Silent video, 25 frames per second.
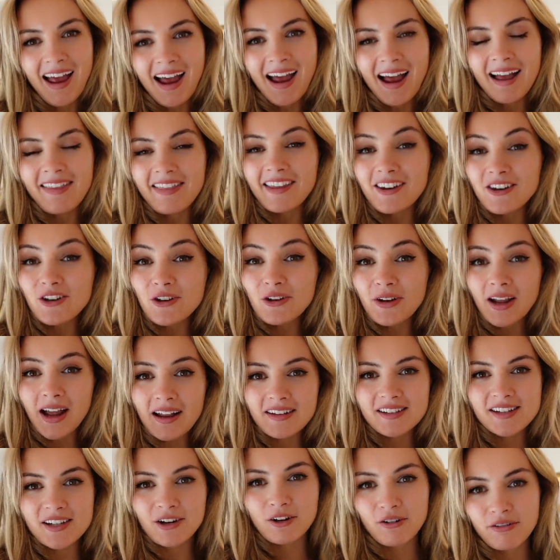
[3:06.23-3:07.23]
And then you
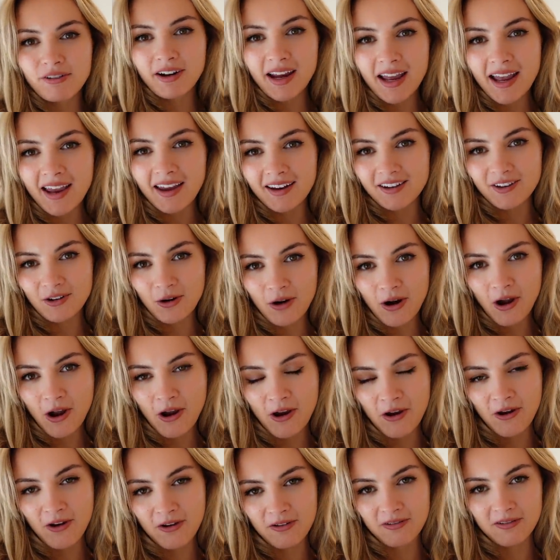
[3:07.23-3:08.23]
get to create your
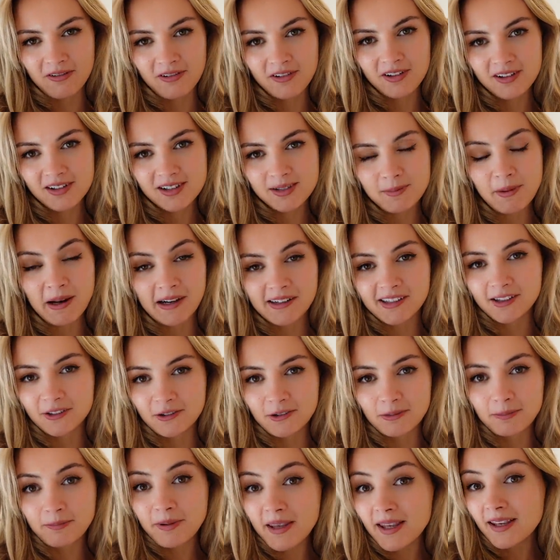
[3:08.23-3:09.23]
own
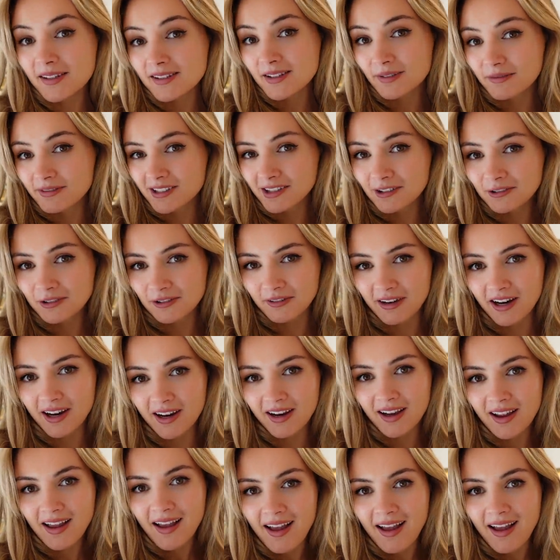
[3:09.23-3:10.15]
special piece of jewellery.